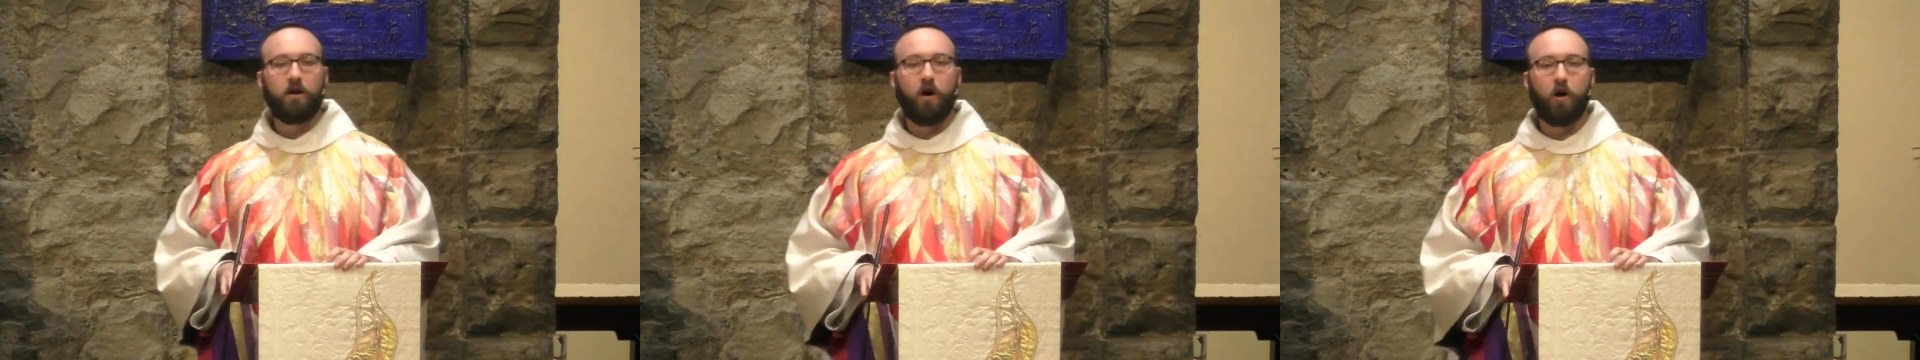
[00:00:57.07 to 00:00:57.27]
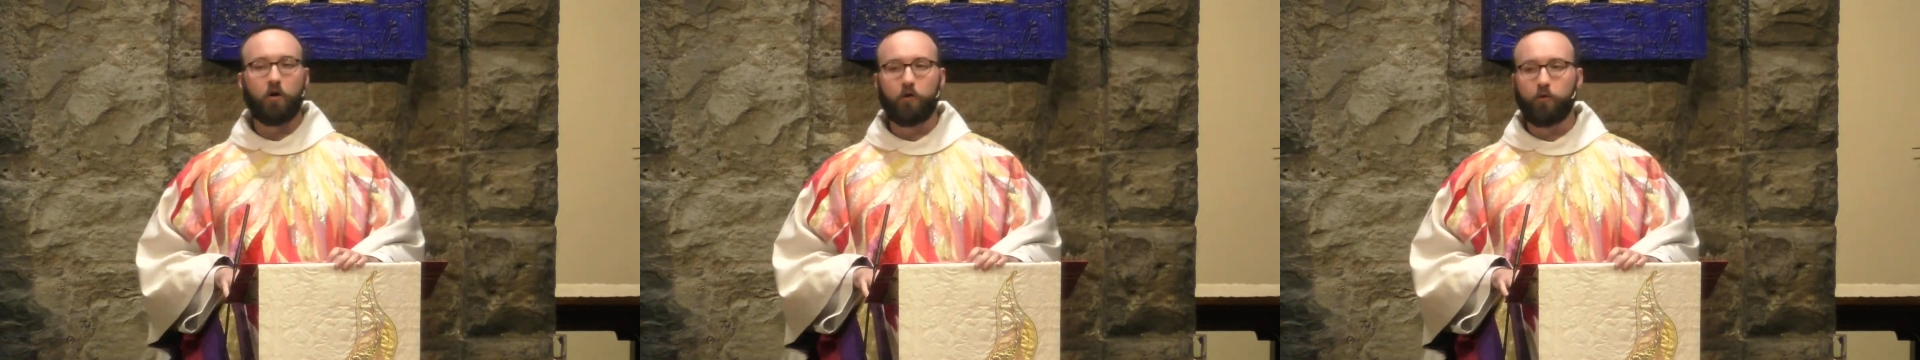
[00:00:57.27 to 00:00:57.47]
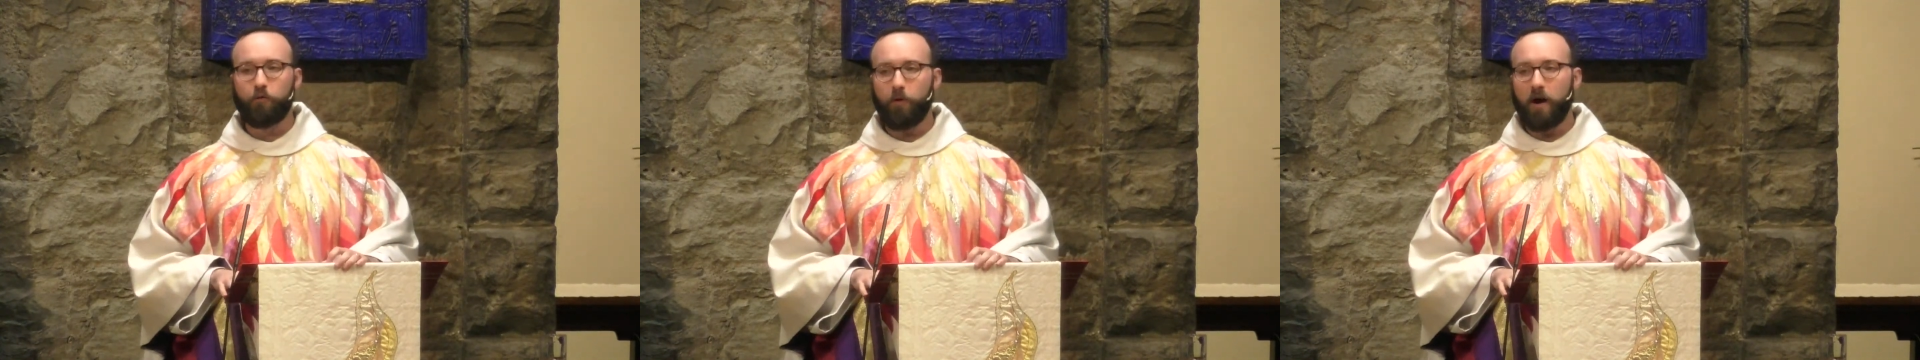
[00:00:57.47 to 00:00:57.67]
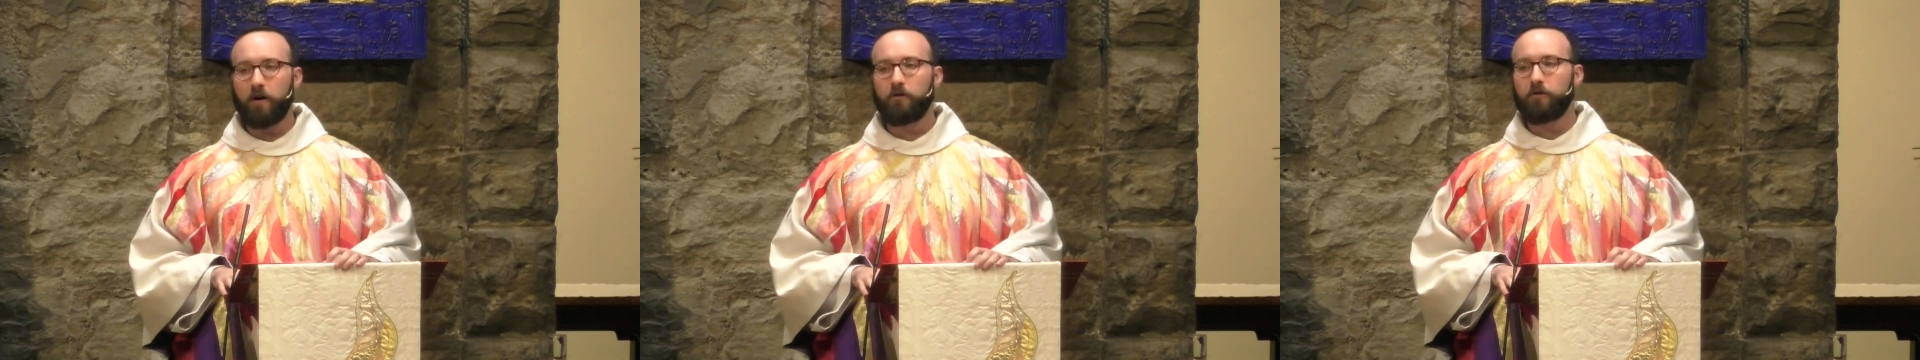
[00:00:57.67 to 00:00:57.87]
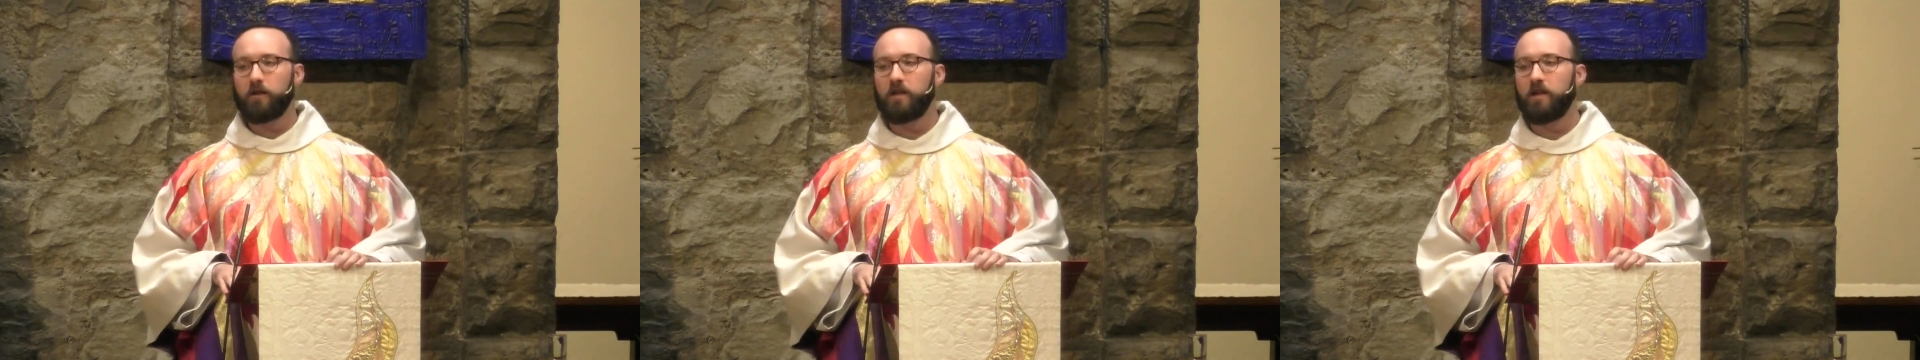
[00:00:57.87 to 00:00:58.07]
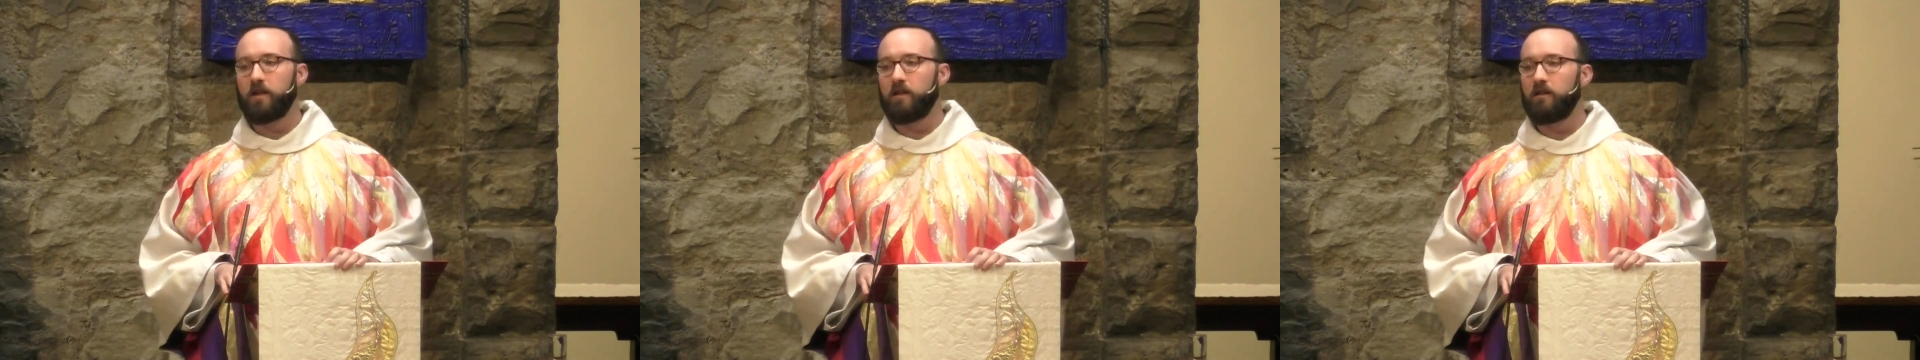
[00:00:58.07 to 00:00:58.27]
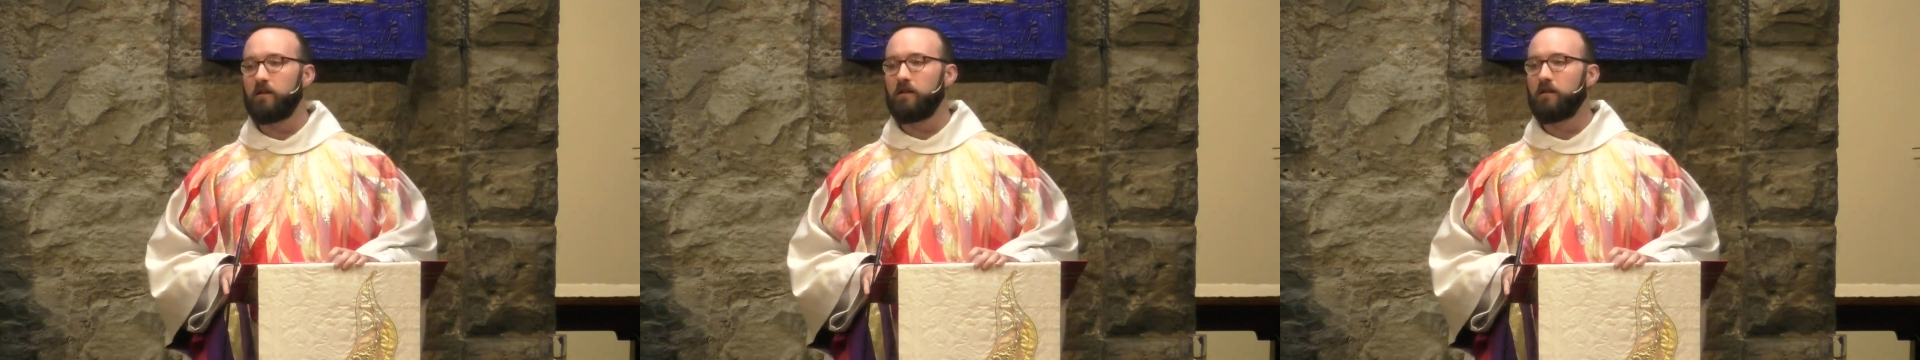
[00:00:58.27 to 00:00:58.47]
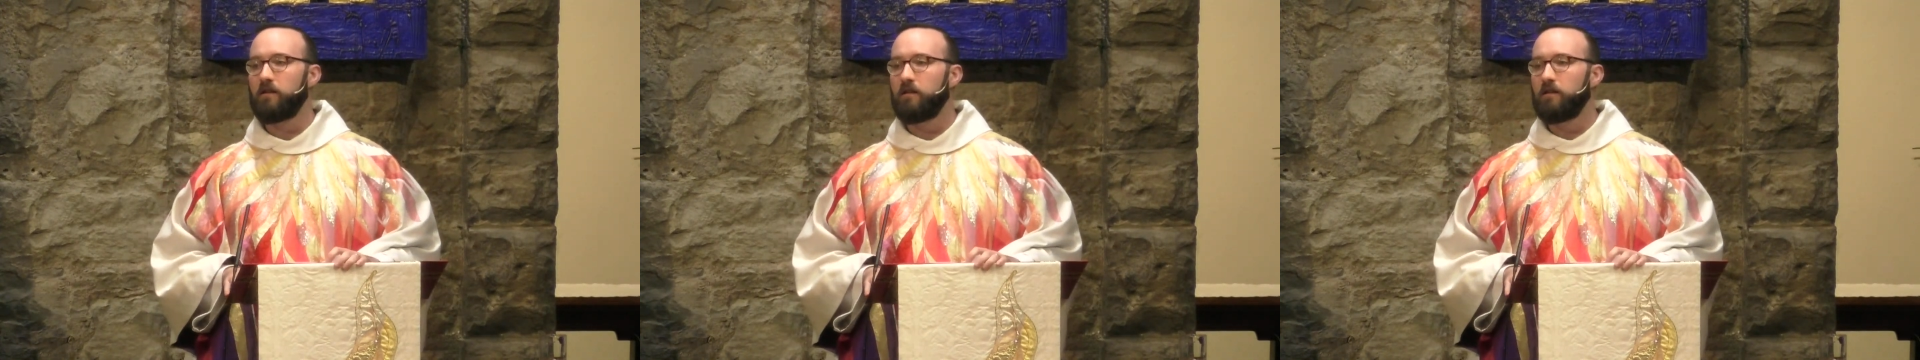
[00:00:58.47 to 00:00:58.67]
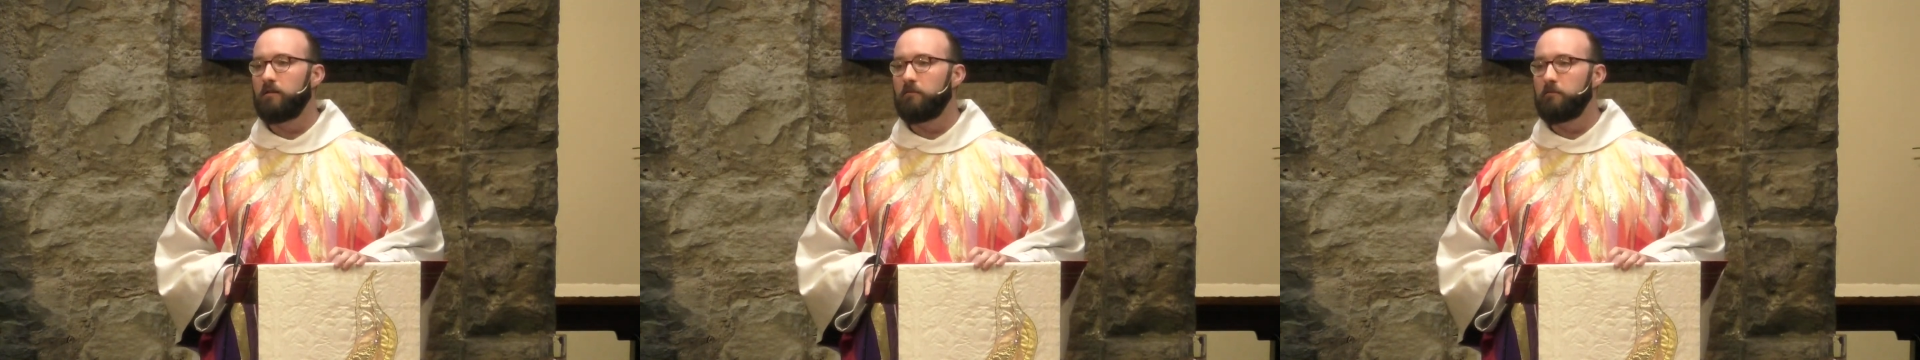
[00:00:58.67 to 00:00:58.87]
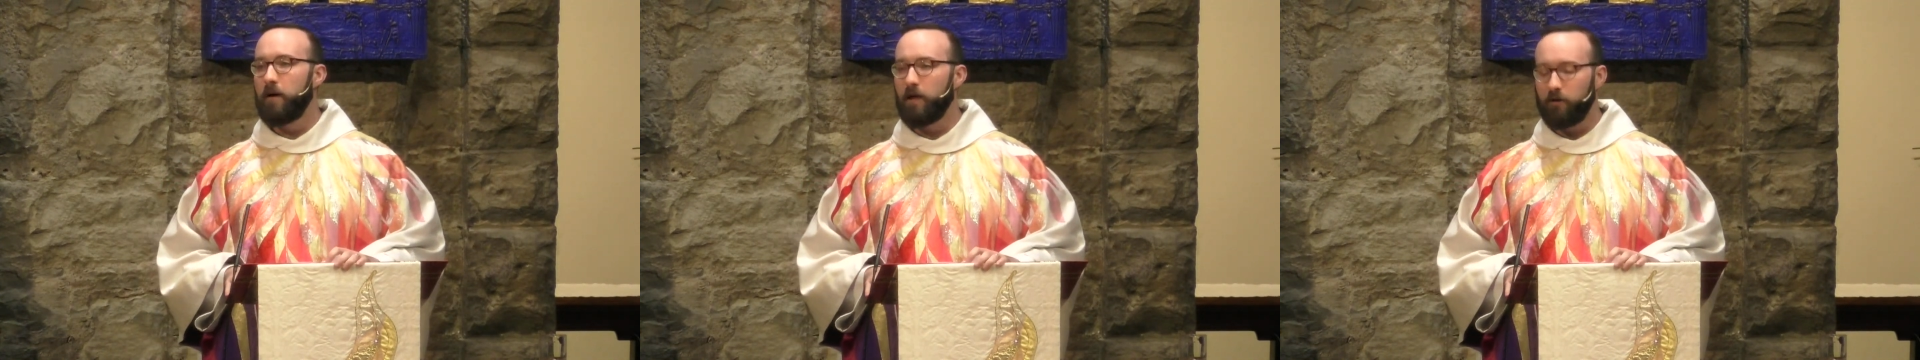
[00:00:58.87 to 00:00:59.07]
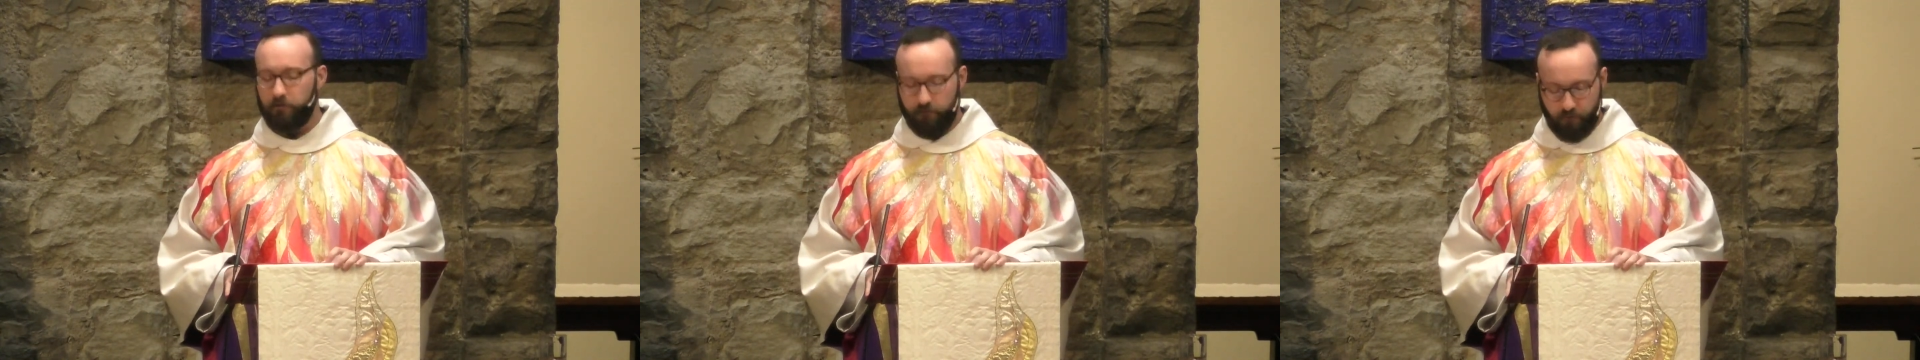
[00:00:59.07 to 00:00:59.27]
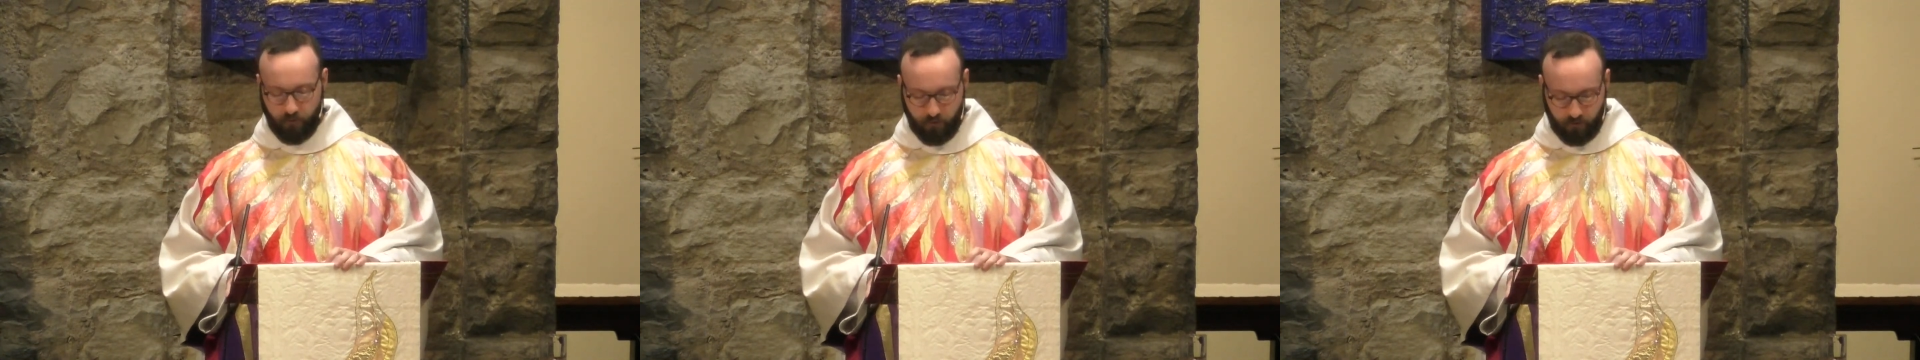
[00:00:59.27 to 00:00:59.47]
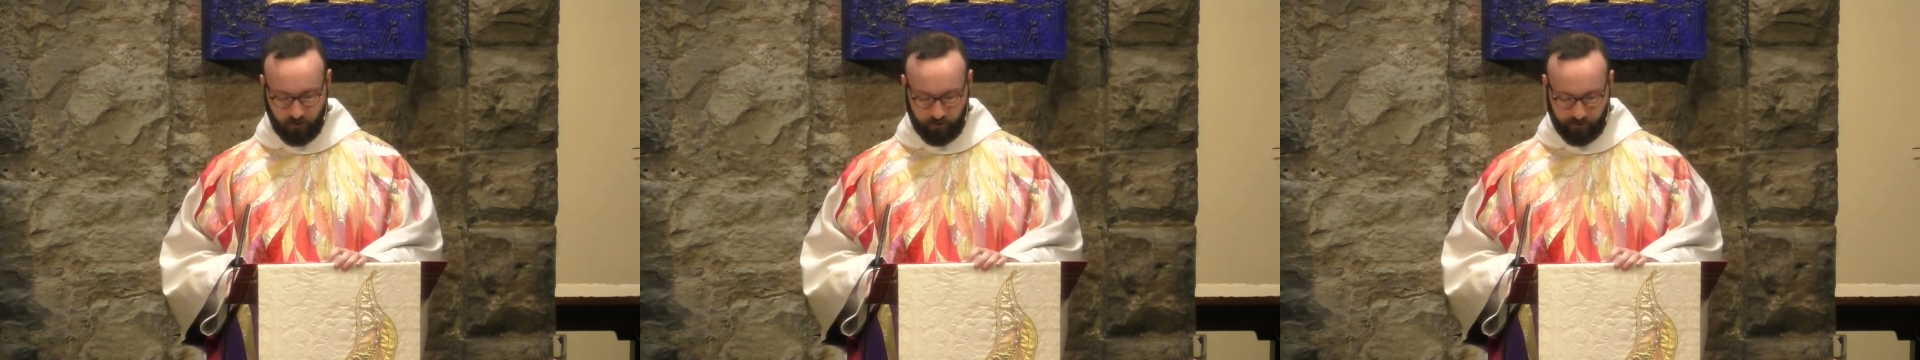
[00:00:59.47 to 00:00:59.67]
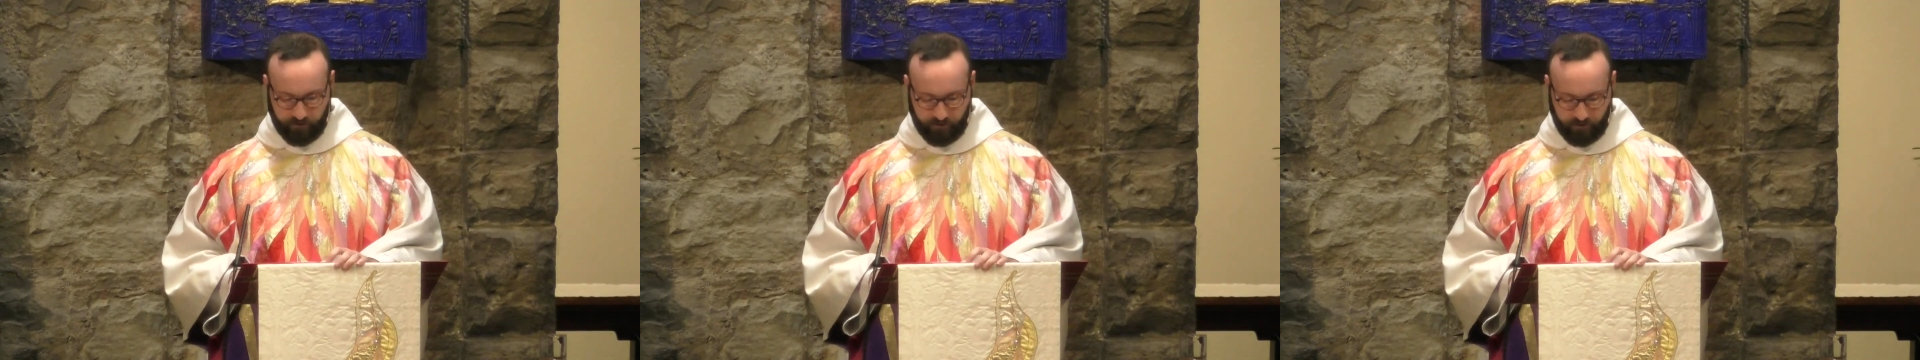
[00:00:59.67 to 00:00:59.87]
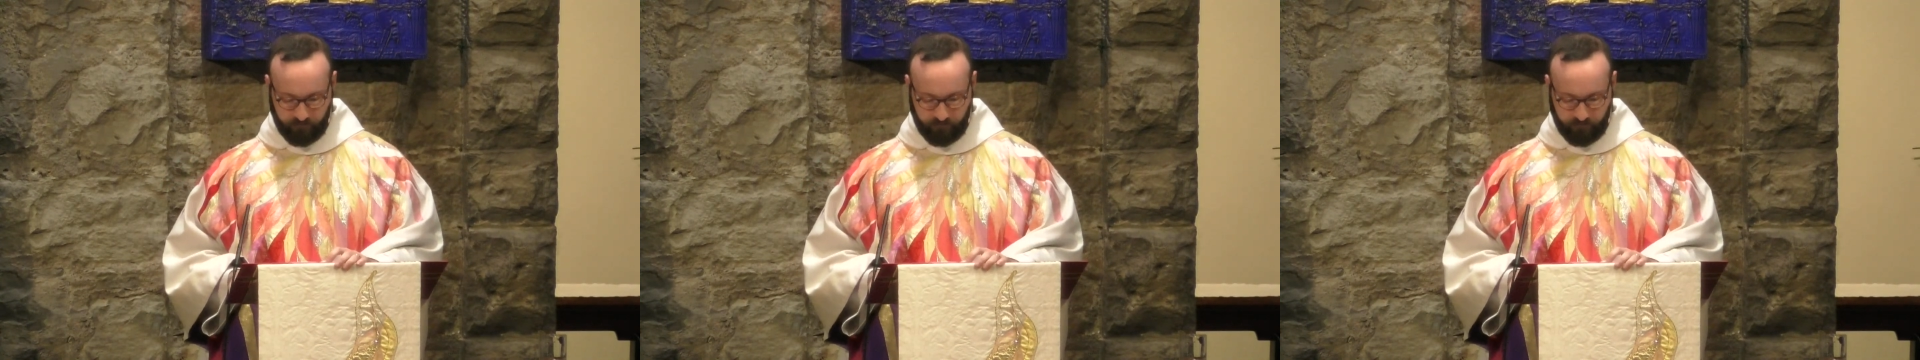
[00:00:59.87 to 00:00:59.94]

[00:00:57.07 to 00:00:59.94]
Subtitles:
agrarian metaphors.